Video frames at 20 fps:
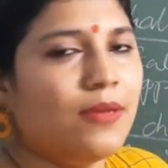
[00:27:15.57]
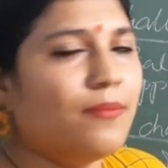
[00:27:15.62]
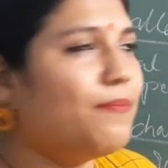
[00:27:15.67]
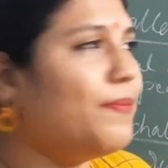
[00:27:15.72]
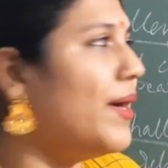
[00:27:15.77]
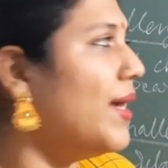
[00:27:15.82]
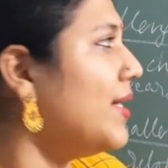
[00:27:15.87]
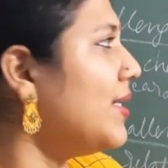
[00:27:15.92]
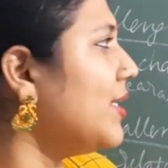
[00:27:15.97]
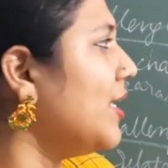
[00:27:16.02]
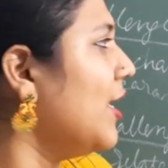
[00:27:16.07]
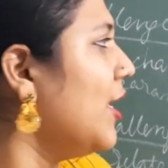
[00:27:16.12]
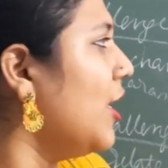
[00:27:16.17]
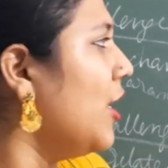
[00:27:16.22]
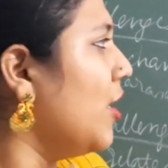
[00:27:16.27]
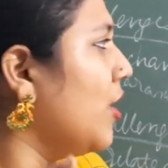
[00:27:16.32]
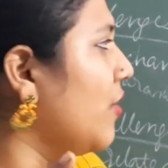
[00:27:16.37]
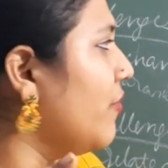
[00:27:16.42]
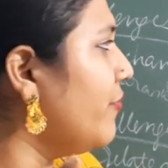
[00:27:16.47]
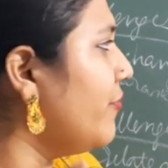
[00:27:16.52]

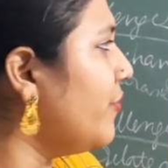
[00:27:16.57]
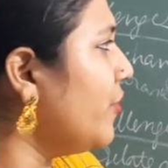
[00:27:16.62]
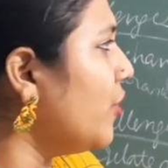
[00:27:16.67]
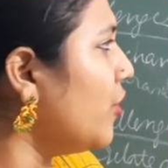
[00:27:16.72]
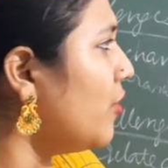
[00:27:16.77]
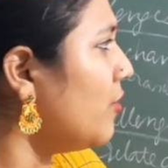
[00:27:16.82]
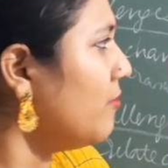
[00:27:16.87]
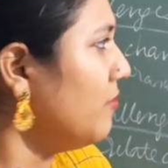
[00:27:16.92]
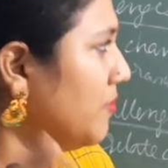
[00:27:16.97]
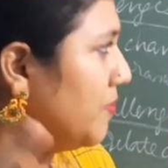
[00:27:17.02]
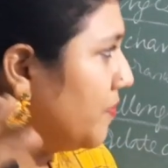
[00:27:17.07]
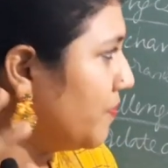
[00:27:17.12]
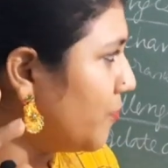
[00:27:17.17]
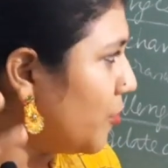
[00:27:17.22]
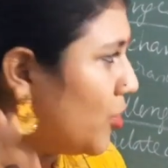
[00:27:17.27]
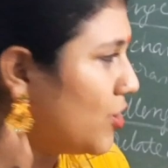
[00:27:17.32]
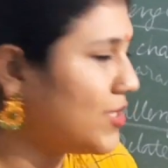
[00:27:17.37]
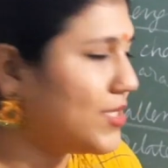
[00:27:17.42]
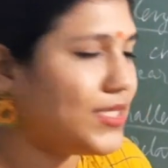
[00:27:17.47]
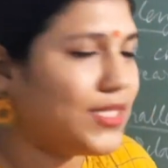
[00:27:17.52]
But if you're
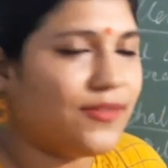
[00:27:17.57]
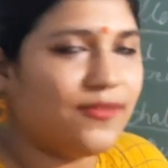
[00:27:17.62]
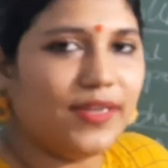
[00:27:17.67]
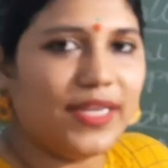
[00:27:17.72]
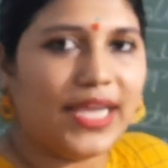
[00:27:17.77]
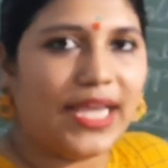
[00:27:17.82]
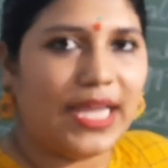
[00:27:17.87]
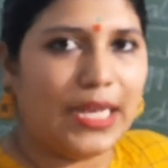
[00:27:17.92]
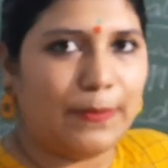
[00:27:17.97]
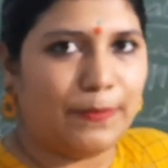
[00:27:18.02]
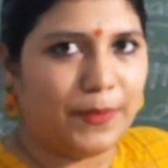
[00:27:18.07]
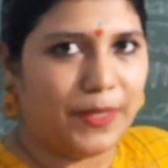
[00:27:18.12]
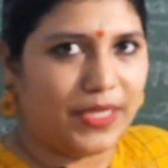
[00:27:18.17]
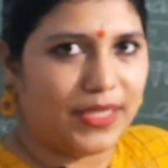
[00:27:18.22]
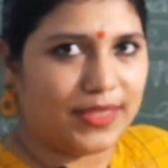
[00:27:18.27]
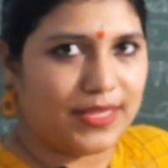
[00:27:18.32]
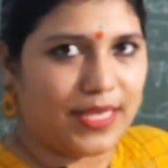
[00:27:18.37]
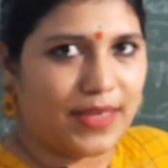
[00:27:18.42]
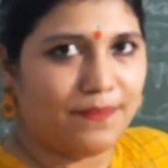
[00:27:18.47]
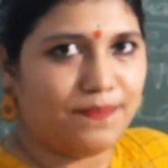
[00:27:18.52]
positively
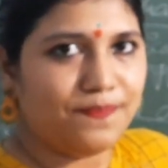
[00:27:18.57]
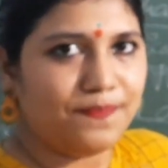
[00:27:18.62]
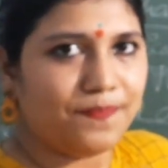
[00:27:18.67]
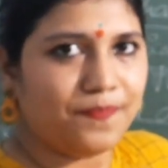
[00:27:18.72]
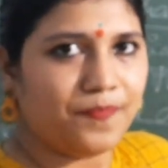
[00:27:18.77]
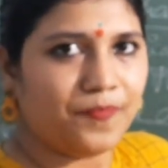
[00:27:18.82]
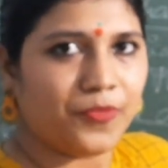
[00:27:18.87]
helping them,